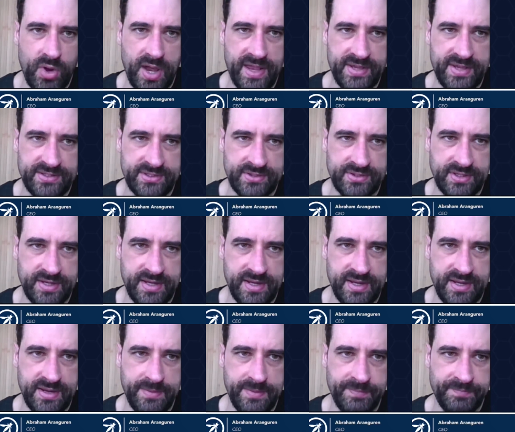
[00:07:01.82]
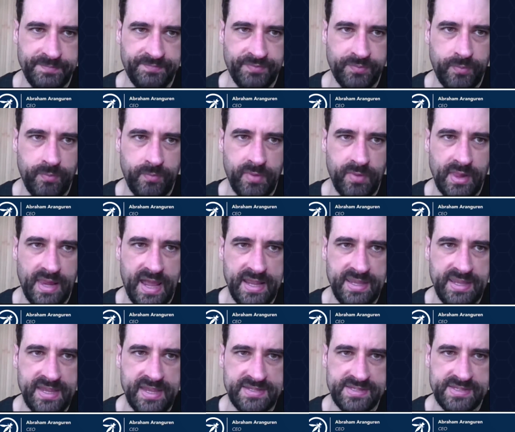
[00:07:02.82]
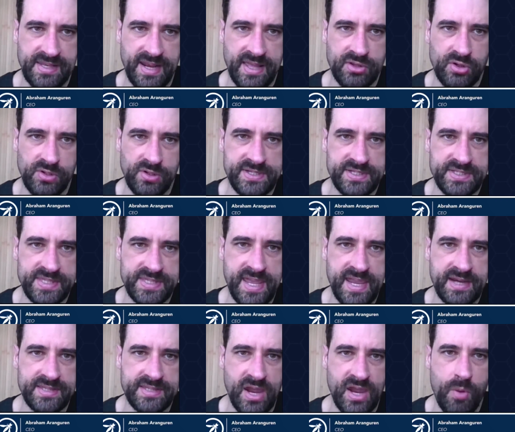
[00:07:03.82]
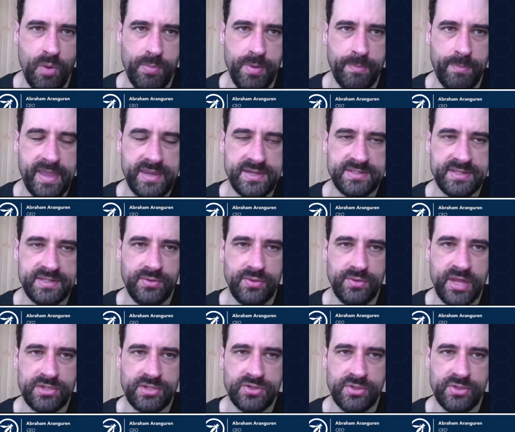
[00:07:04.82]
was like just select all this text and copy paste it, right?